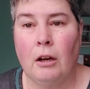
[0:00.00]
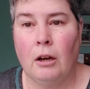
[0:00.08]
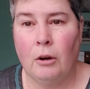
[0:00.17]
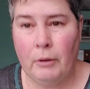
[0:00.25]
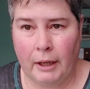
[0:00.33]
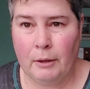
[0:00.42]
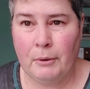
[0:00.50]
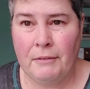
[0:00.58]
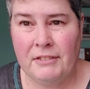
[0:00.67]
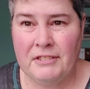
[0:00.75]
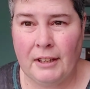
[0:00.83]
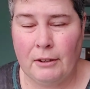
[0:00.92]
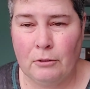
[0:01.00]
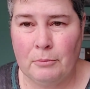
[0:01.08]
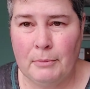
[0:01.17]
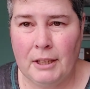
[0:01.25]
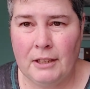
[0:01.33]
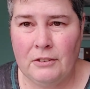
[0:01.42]
Okay, we've settled
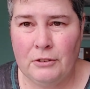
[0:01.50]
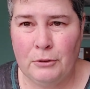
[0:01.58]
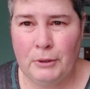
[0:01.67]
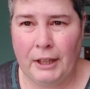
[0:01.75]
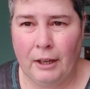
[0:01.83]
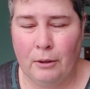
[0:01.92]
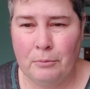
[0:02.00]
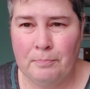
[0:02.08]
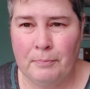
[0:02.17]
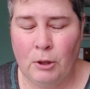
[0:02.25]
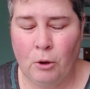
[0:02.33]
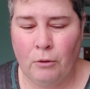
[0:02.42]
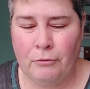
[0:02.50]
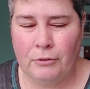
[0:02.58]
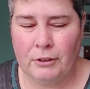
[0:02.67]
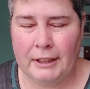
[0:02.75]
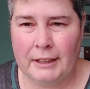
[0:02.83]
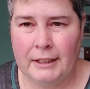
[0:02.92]
Minnie Sue down,
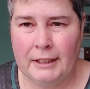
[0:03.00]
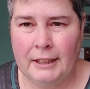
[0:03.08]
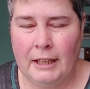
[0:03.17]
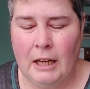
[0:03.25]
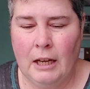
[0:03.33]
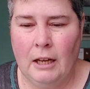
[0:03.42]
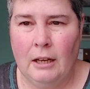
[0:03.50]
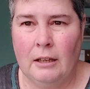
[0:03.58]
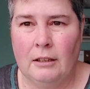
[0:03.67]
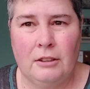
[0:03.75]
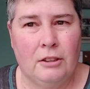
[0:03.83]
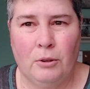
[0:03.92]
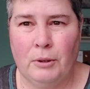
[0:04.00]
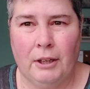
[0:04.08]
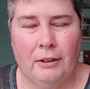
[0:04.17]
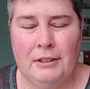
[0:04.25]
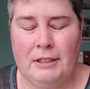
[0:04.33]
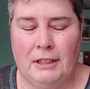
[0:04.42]
hopefully. No
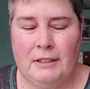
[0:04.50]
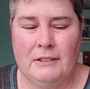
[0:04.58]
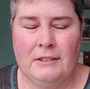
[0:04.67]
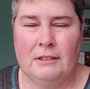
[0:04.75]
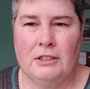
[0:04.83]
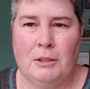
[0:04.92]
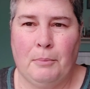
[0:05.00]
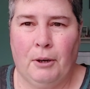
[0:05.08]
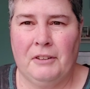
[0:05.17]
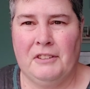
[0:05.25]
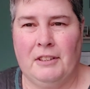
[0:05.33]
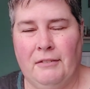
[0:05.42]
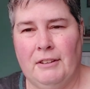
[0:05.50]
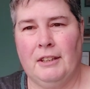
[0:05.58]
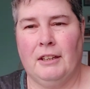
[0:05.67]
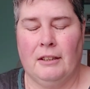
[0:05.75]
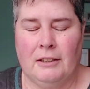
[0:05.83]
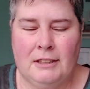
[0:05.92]
guarantees. She barks at
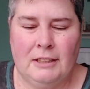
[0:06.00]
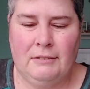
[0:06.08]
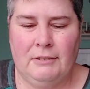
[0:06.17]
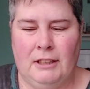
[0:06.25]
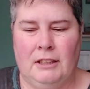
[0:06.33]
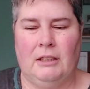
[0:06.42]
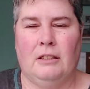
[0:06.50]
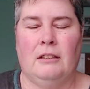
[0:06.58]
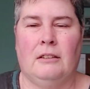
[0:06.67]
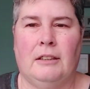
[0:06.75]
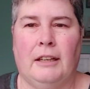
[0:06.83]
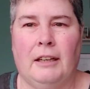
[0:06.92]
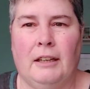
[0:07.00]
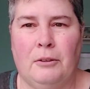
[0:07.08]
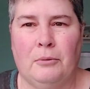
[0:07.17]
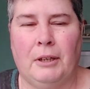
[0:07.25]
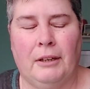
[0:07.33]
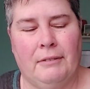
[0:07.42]
everything on the TV,
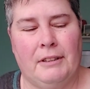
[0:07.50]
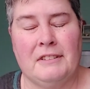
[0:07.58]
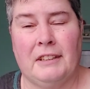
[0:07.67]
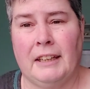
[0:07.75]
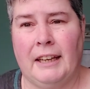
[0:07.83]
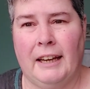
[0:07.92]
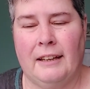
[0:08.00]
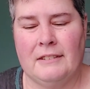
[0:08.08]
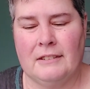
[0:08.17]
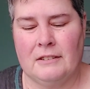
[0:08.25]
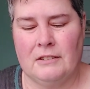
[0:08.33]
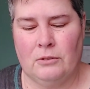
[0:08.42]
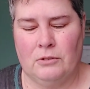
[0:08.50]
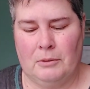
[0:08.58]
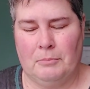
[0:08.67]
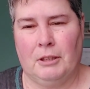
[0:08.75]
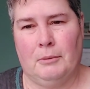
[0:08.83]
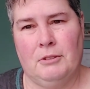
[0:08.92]
and we have inside cats, and so
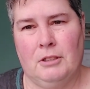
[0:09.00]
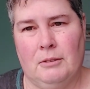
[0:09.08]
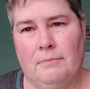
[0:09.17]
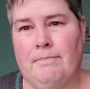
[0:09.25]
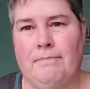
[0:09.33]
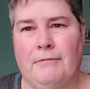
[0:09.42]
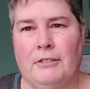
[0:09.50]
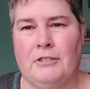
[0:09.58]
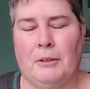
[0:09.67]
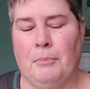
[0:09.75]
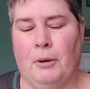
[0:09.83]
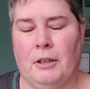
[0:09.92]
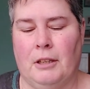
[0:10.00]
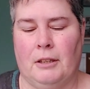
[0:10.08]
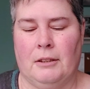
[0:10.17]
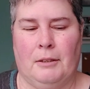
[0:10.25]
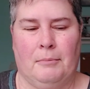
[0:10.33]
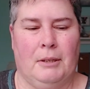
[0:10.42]
sometimes she feels like barking
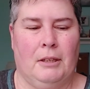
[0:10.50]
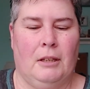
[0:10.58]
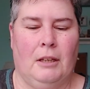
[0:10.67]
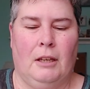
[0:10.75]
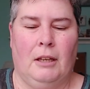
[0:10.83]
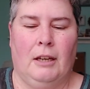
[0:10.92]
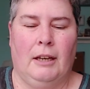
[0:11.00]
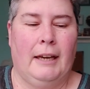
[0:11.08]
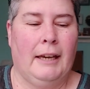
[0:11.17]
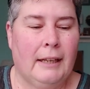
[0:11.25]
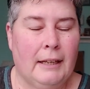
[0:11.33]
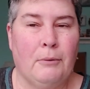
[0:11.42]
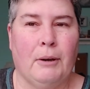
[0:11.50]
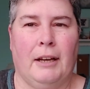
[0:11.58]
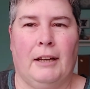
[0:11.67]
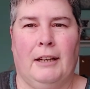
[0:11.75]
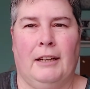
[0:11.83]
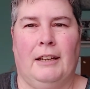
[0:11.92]
at them.
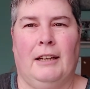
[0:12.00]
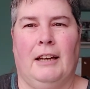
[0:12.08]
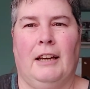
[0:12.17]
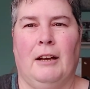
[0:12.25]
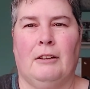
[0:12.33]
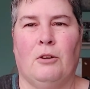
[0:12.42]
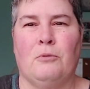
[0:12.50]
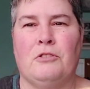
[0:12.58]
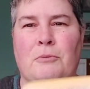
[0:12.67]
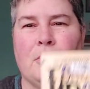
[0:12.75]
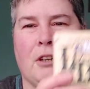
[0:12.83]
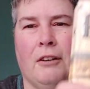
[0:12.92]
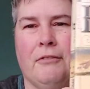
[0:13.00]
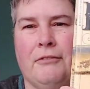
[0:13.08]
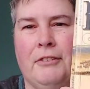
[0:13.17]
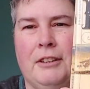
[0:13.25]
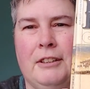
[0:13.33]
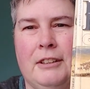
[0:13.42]
Anyway, Lonesome Dove.